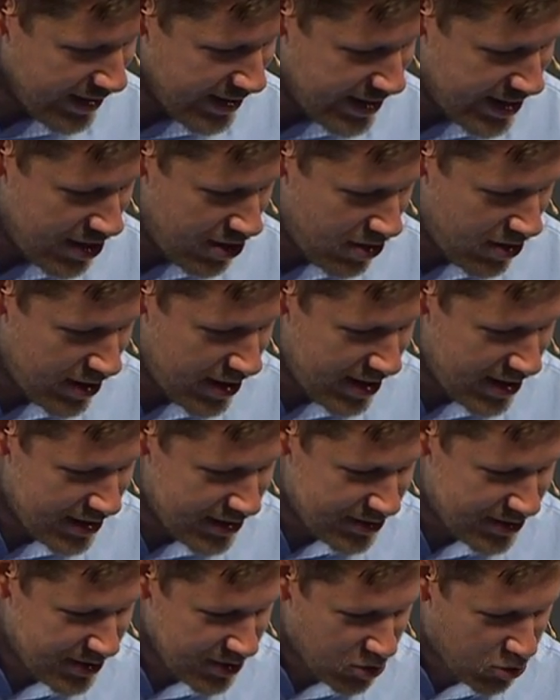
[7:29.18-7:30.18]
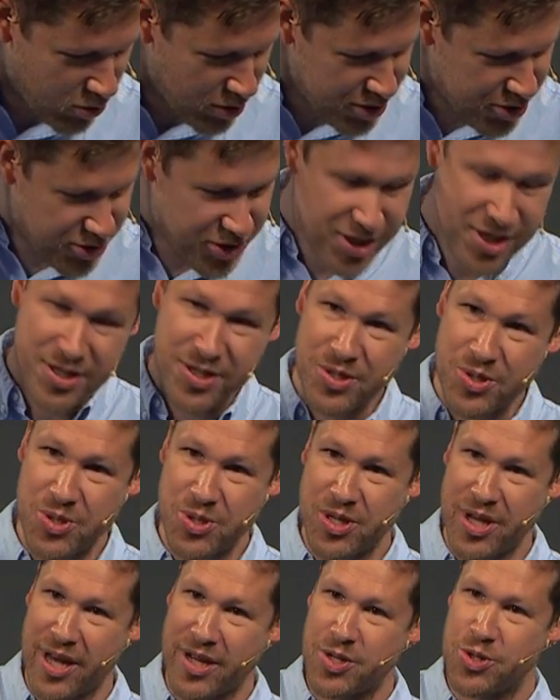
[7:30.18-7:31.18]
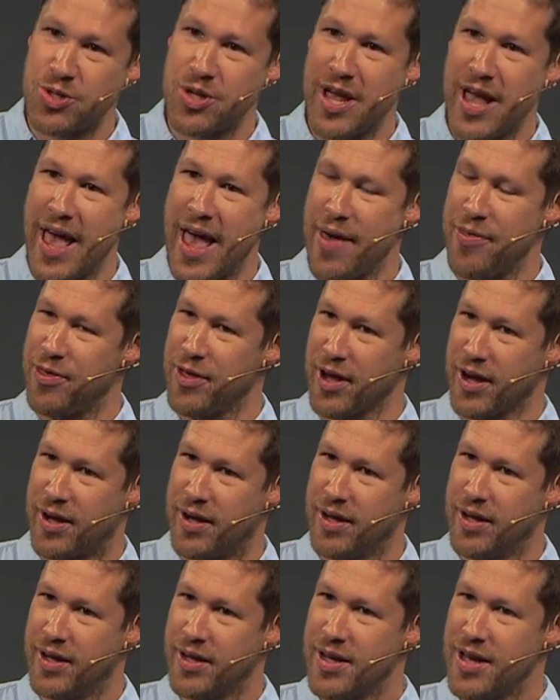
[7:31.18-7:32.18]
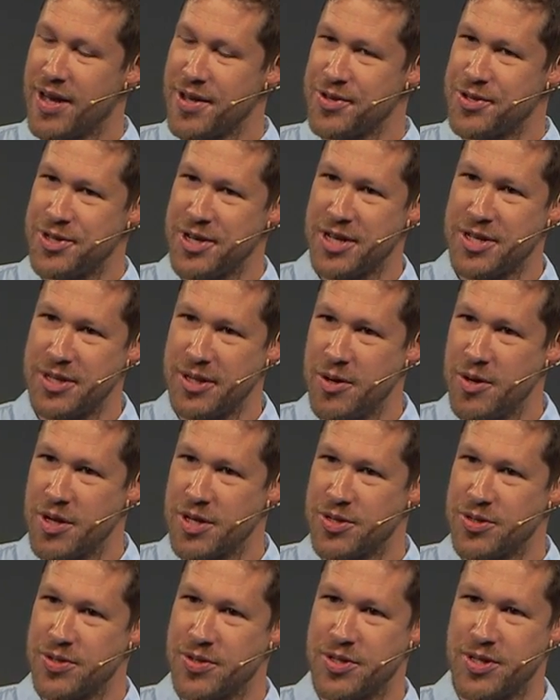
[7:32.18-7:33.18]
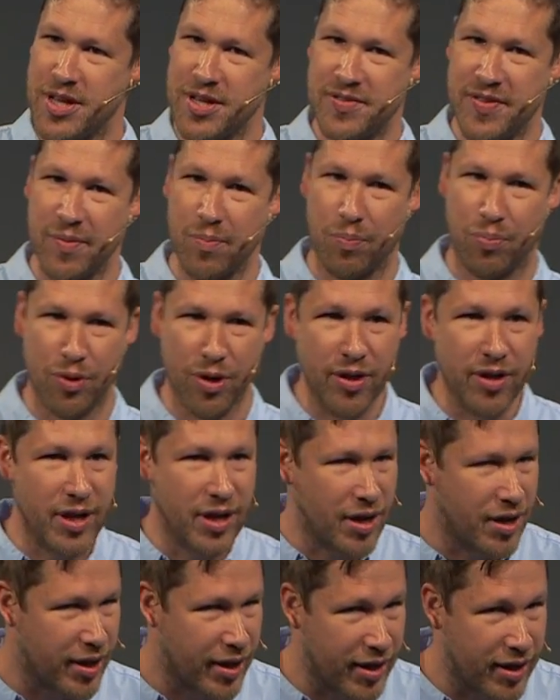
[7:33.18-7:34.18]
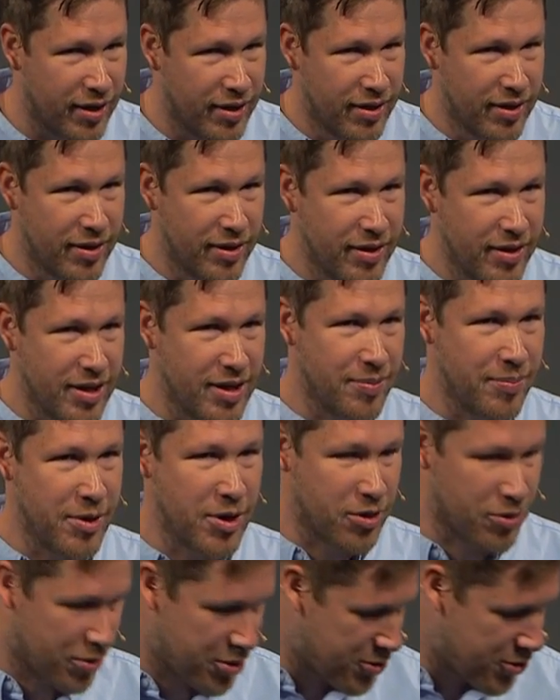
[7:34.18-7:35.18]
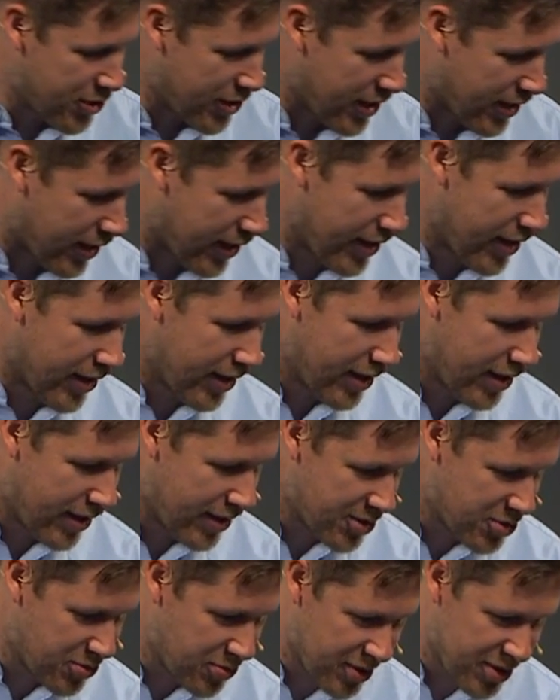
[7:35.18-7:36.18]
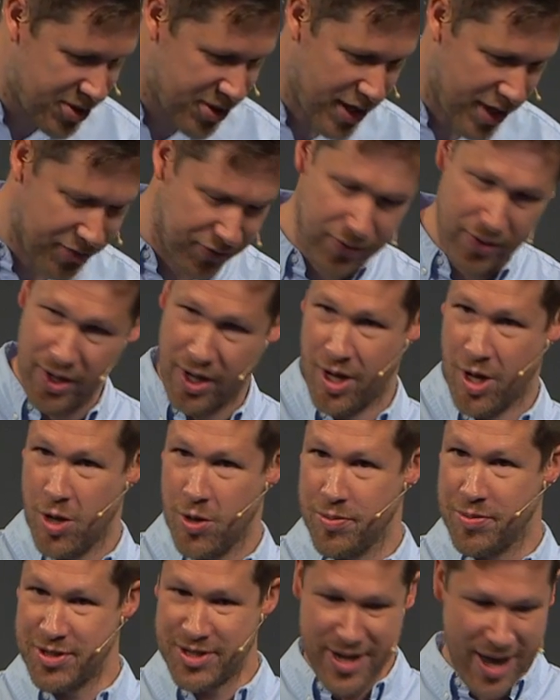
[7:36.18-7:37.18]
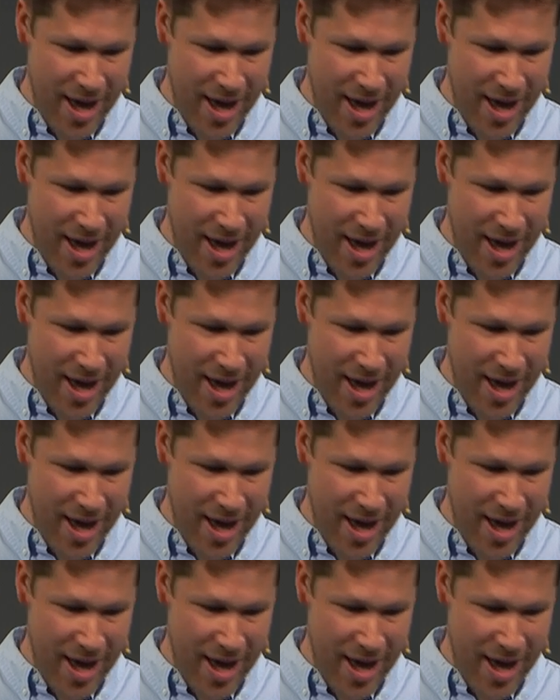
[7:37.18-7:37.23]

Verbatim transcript: here is the Christian sex ethic. Uh, C.S. Lewis states it brilliantly and mere Christianity. Uh, this is what he says We must